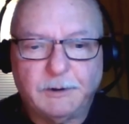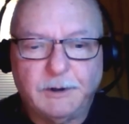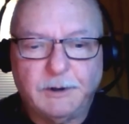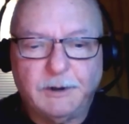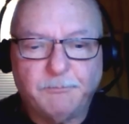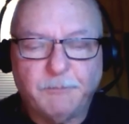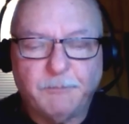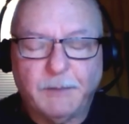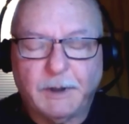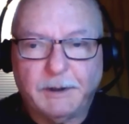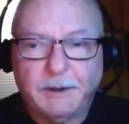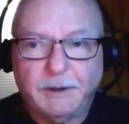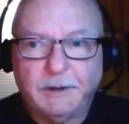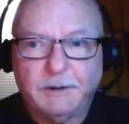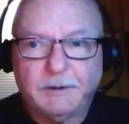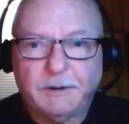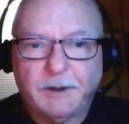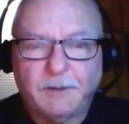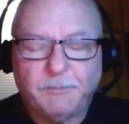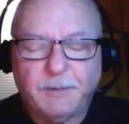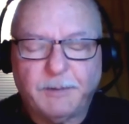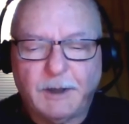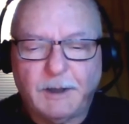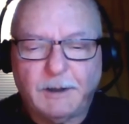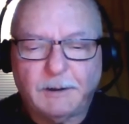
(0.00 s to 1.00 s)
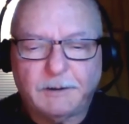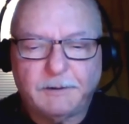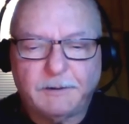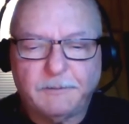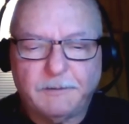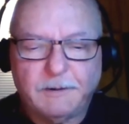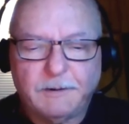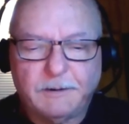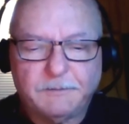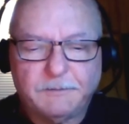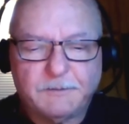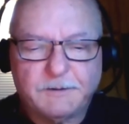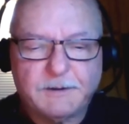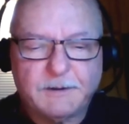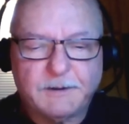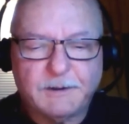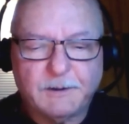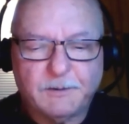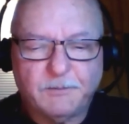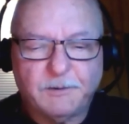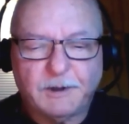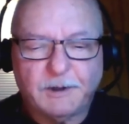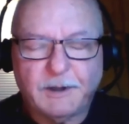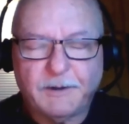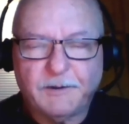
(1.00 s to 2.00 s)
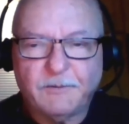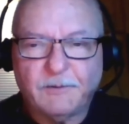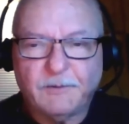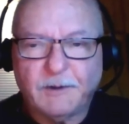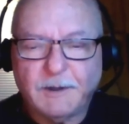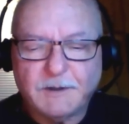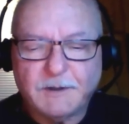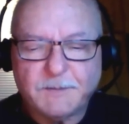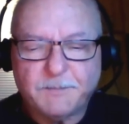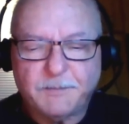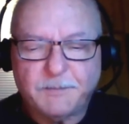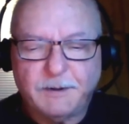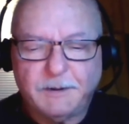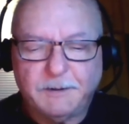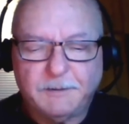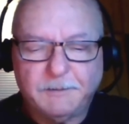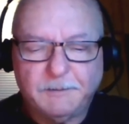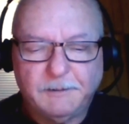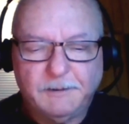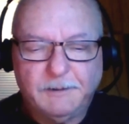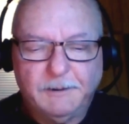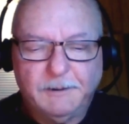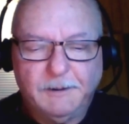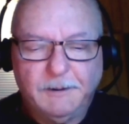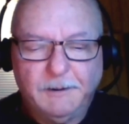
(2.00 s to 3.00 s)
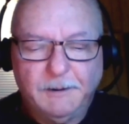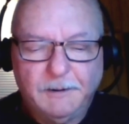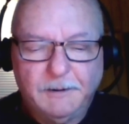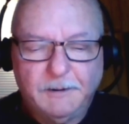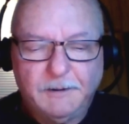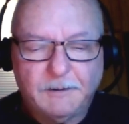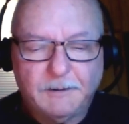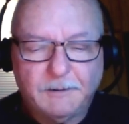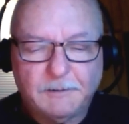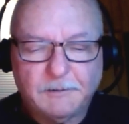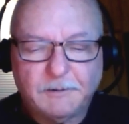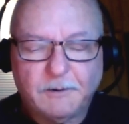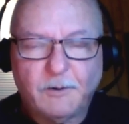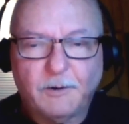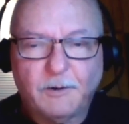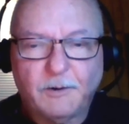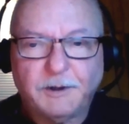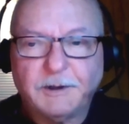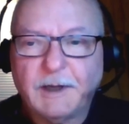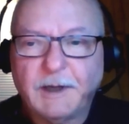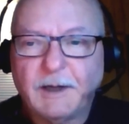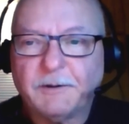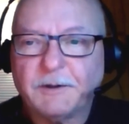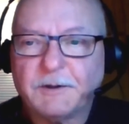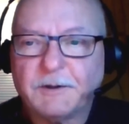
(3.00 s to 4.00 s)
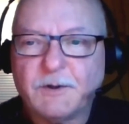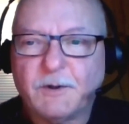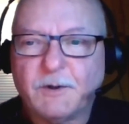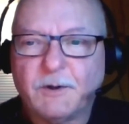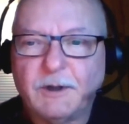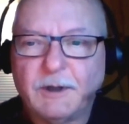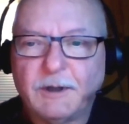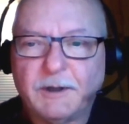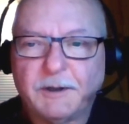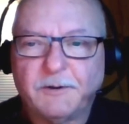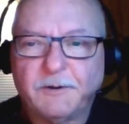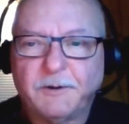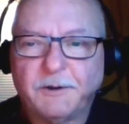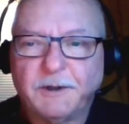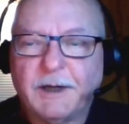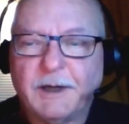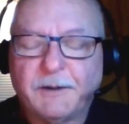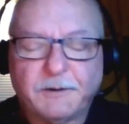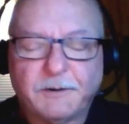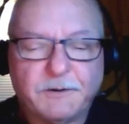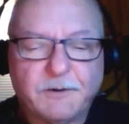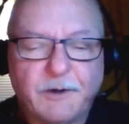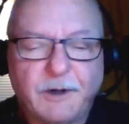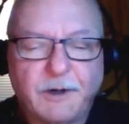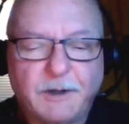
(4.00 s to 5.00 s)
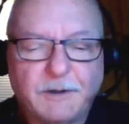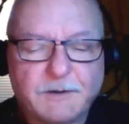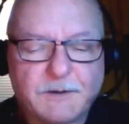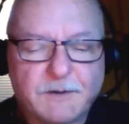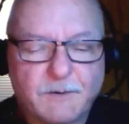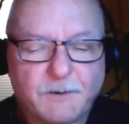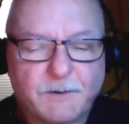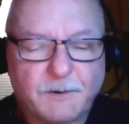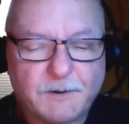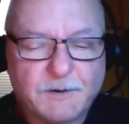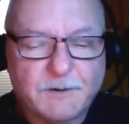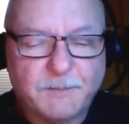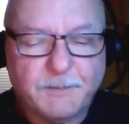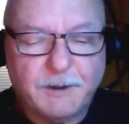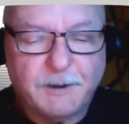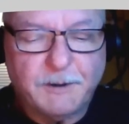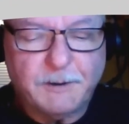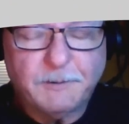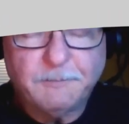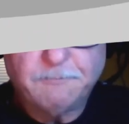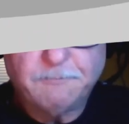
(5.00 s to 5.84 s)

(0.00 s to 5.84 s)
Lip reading: keep money in our pocket that would otherwise be going down a toilet or down a drain, so to speak.